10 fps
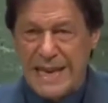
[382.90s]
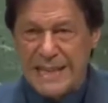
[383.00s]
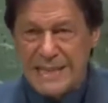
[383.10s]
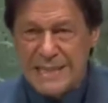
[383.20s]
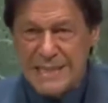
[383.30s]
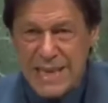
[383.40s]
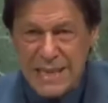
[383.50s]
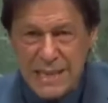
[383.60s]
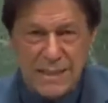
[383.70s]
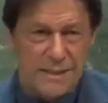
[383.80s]
in the
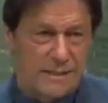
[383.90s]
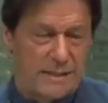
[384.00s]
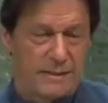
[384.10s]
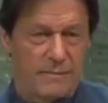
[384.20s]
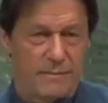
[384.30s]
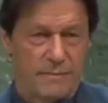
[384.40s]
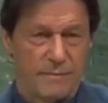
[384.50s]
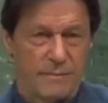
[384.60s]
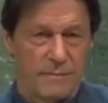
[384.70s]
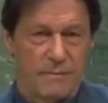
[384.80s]
10 years
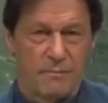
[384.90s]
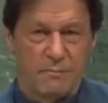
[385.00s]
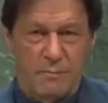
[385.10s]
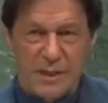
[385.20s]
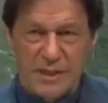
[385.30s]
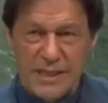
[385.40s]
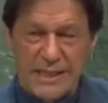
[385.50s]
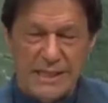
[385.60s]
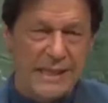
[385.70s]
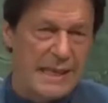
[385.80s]

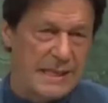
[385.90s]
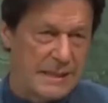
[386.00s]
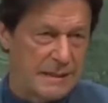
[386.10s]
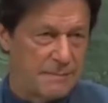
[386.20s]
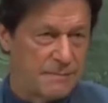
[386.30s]
preceding that,